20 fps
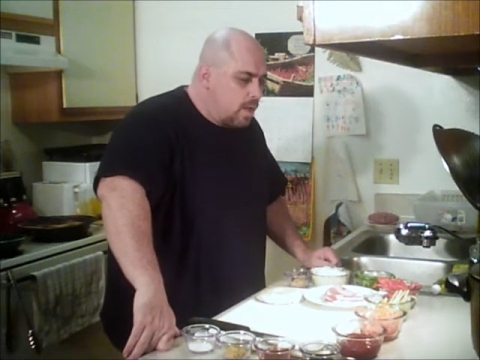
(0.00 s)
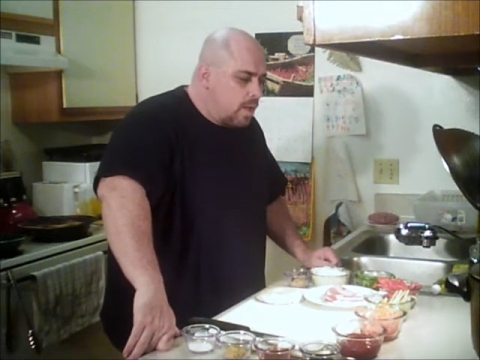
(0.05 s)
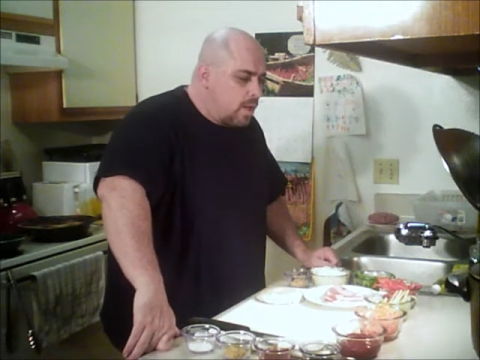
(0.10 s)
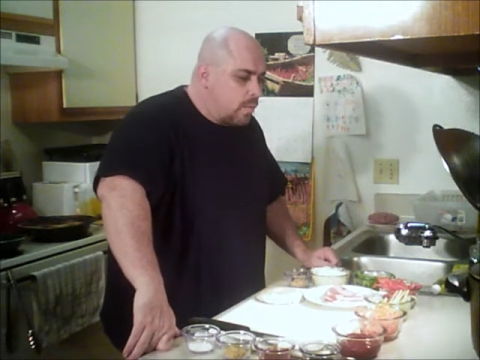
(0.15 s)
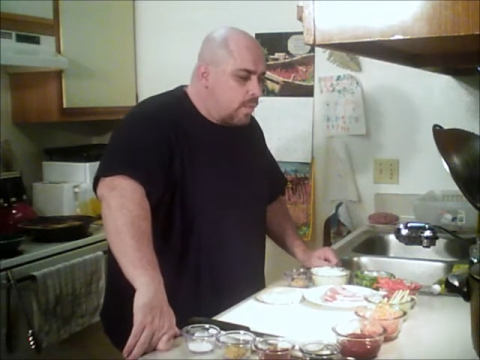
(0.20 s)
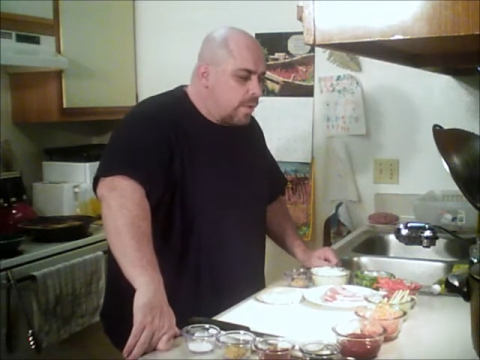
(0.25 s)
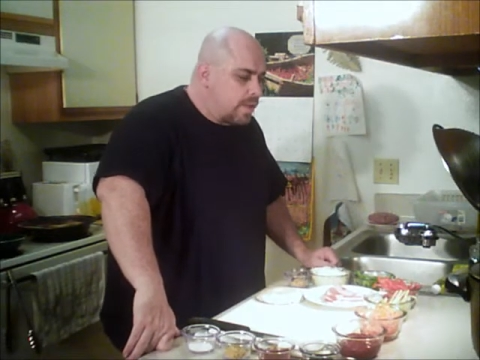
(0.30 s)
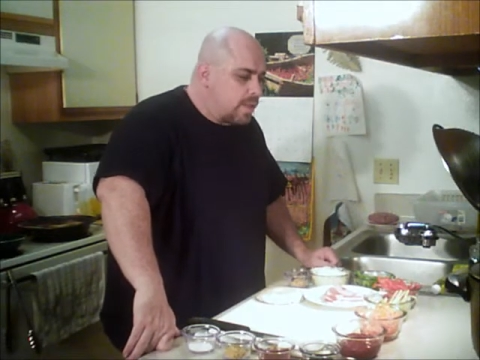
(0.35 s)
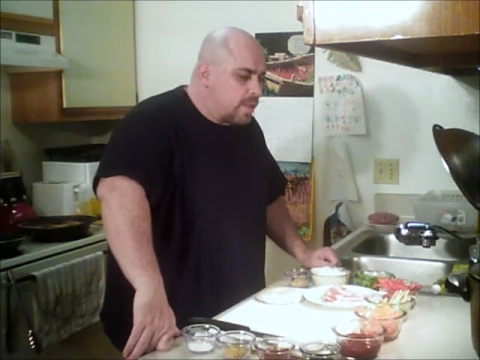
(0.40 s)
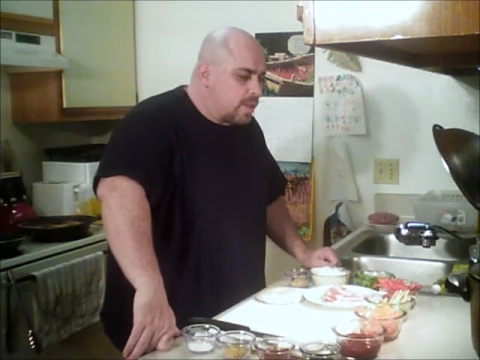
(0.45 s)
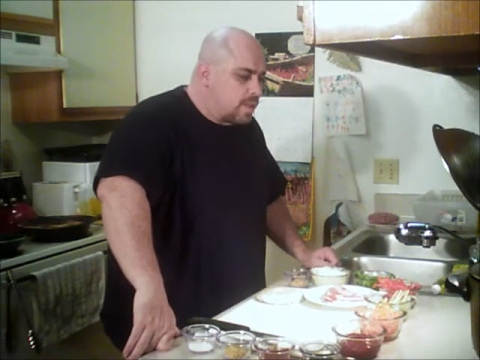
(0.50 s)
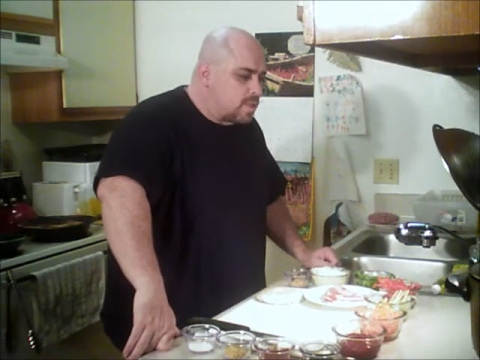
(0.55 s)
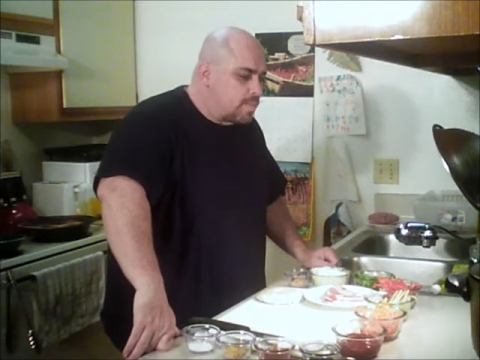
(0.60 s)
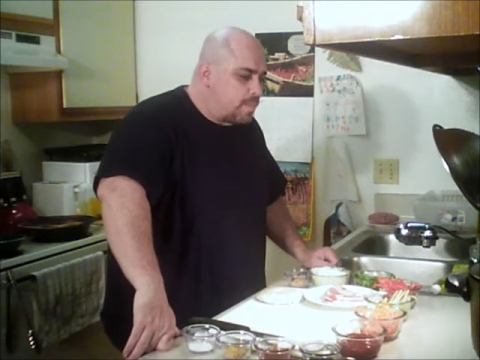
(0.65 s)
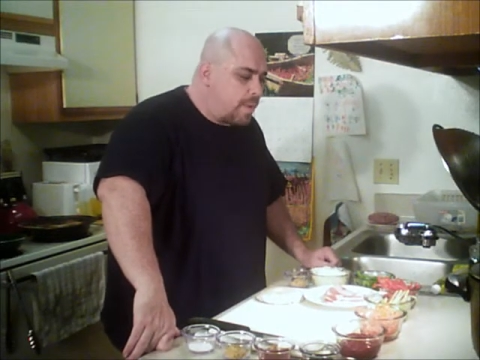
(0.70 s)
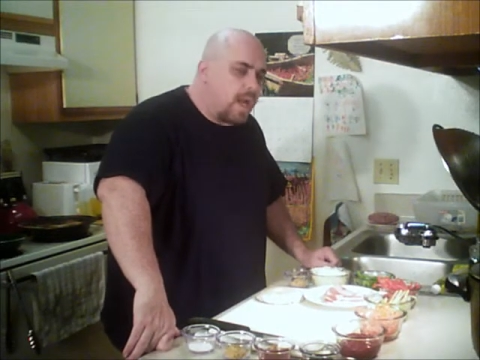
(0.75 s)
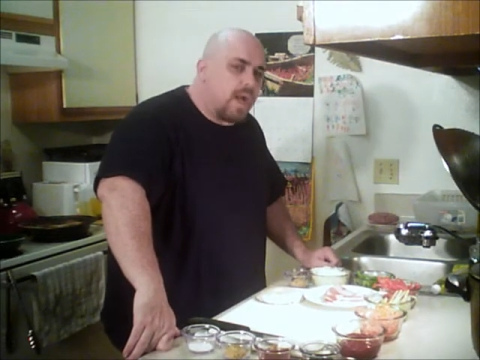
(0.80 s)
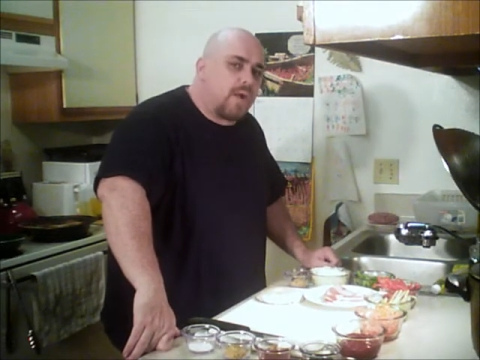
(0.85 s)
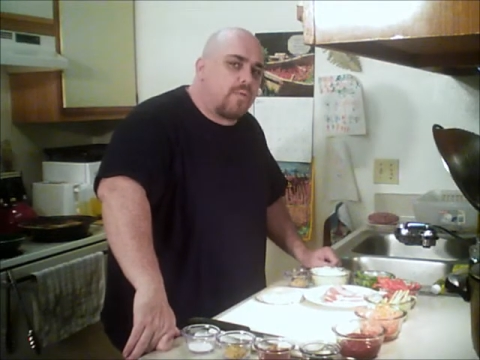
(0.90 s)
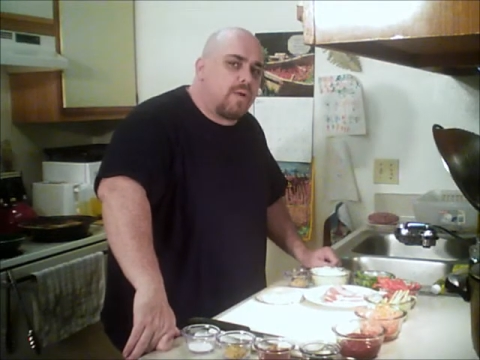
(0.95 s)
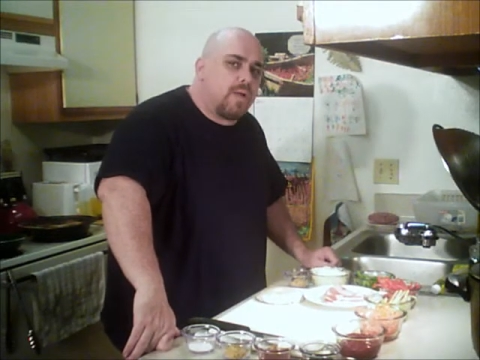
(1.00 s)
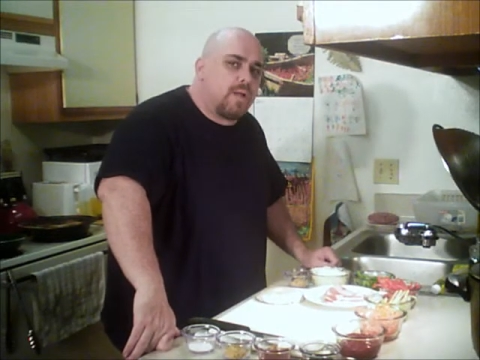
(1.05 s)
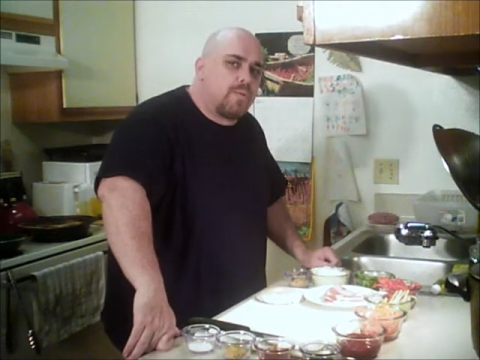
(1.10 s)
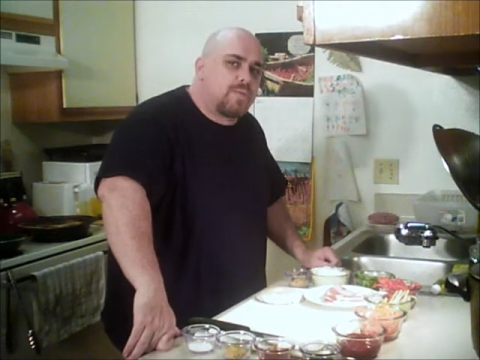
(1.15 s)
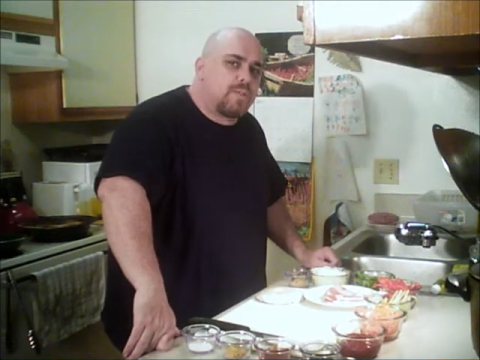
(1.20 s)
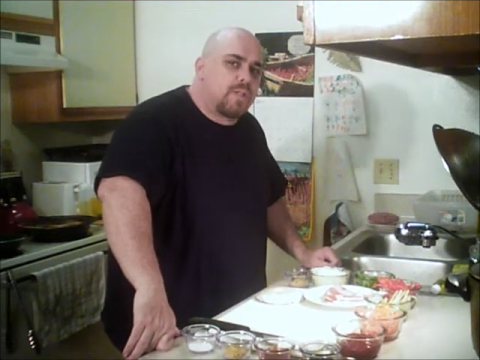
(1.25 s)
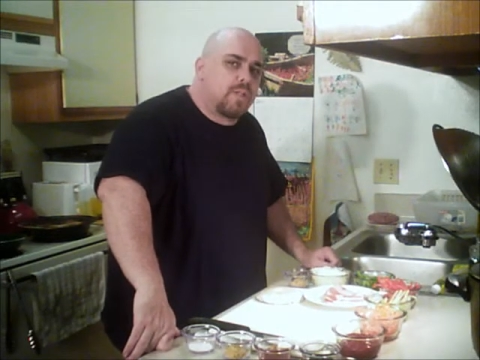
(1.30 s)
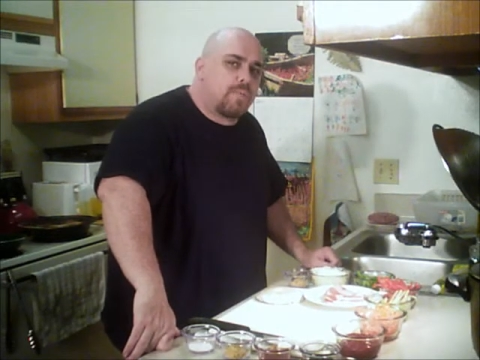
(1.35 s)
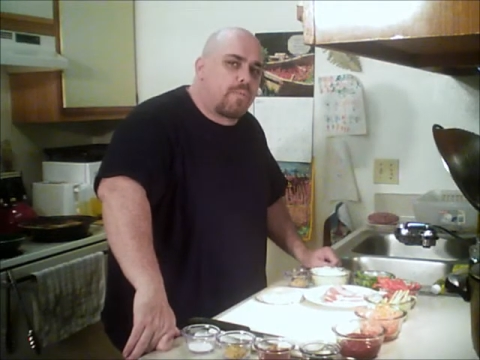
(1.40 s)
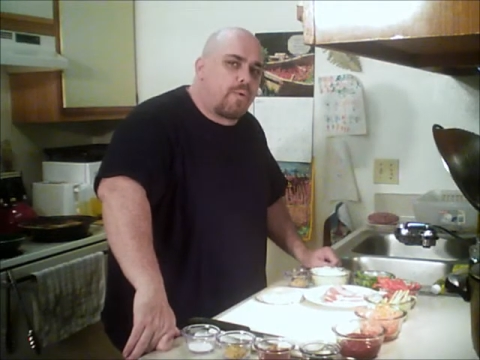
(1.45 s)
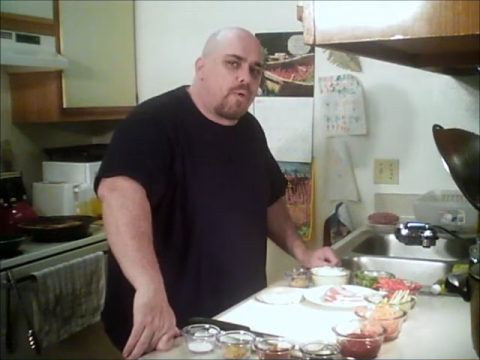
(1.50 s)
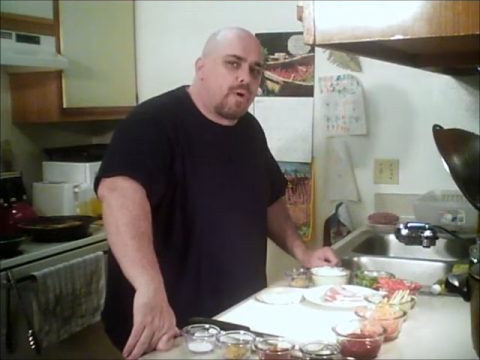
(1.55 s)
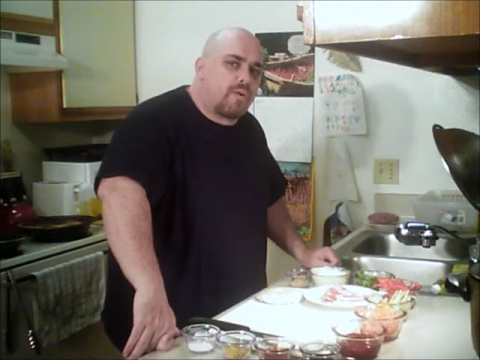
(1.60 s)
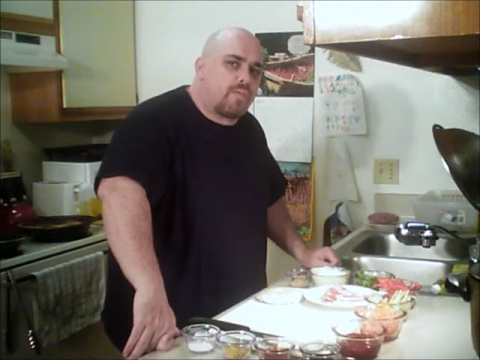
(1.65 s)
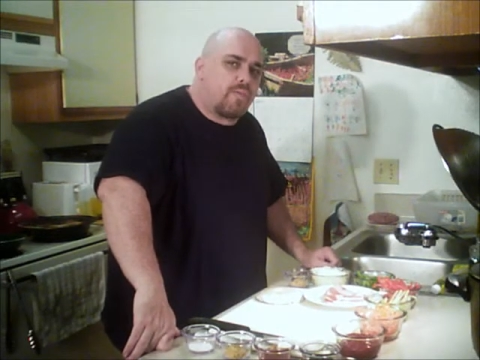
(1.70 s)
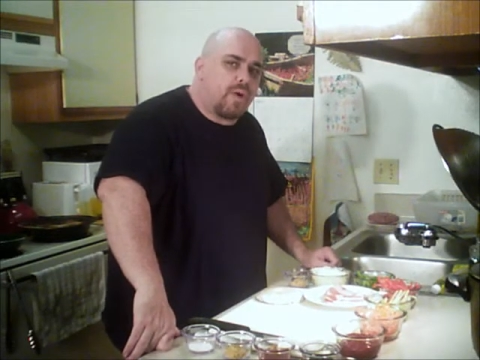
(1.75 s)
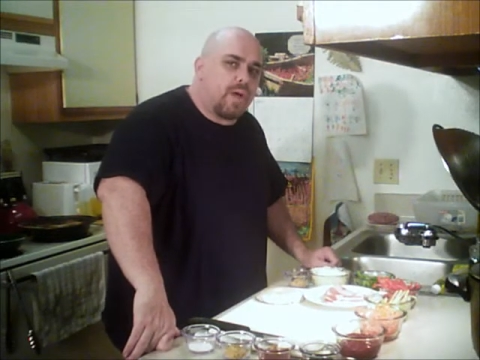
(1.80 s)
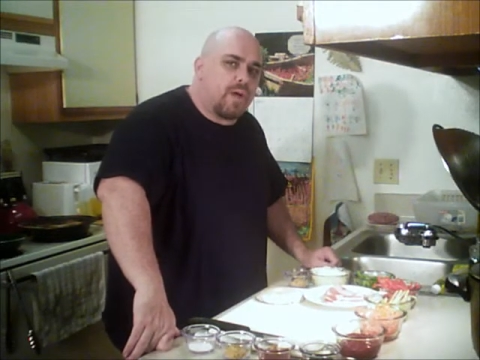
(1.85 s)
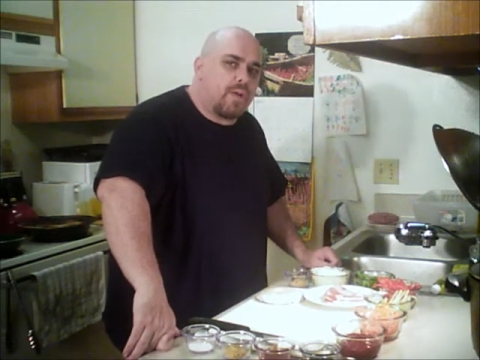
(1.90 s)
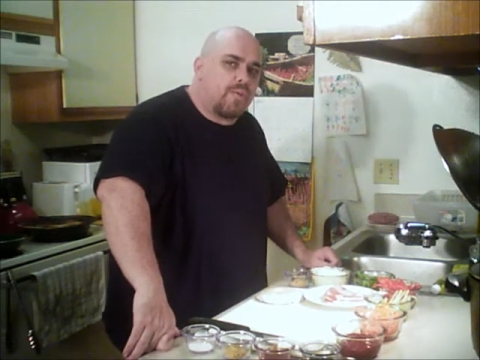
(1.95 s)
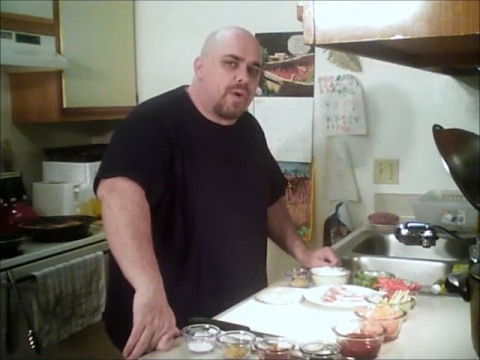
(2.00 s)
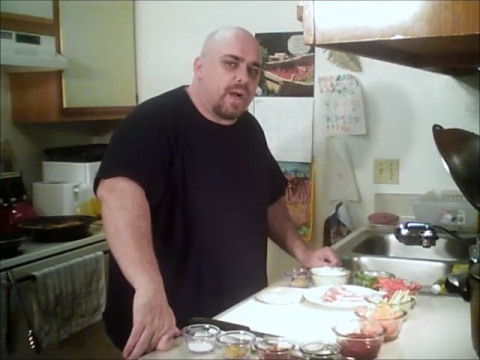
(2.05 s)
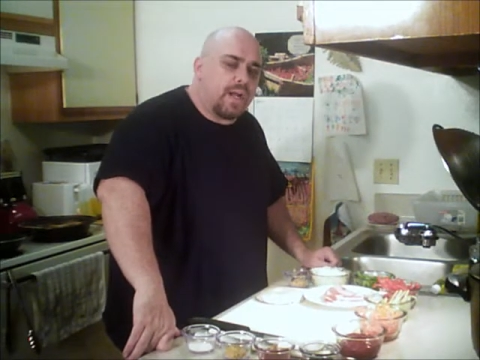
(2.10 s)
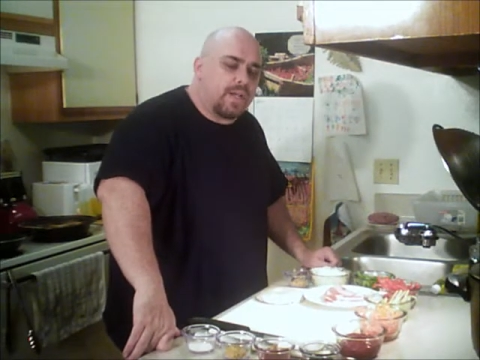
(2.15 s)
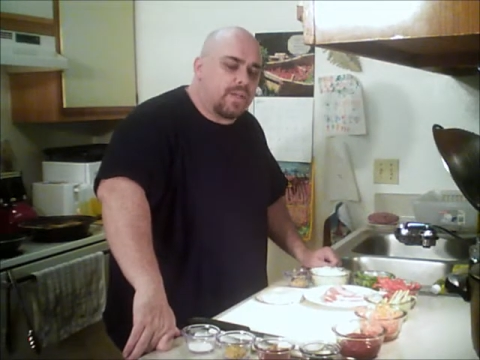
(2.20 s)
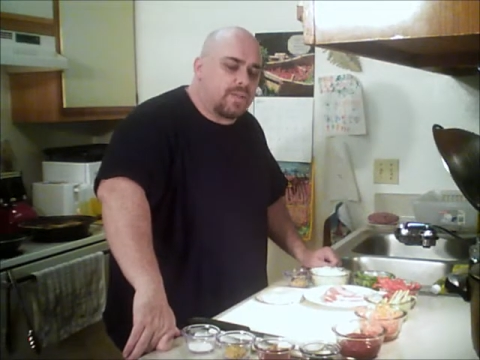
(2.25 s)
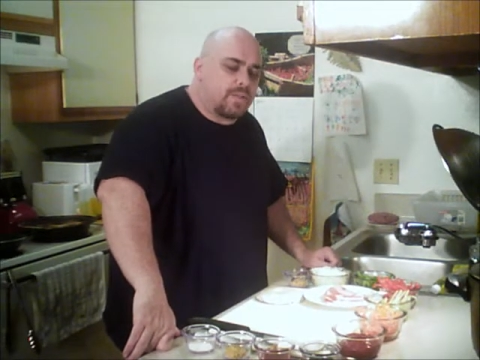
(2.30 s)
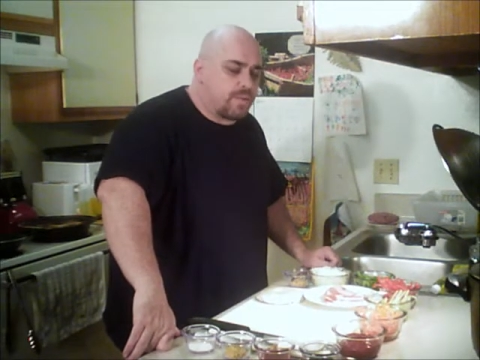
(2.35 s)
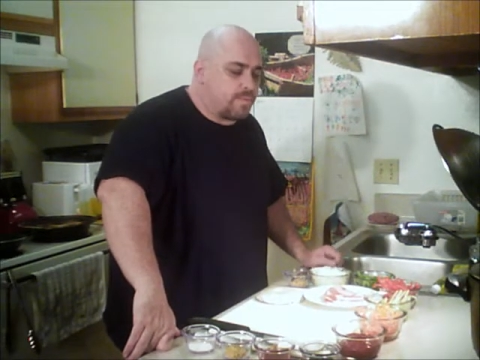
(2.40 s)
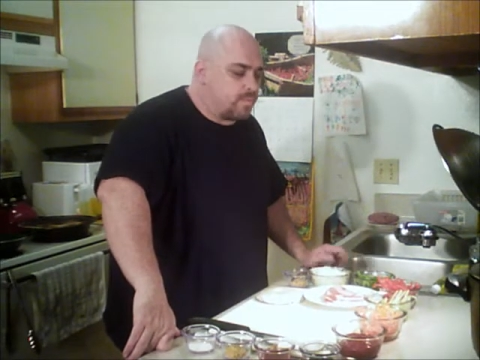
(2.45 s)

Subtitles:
We did the spare ribs and the pork fried rice.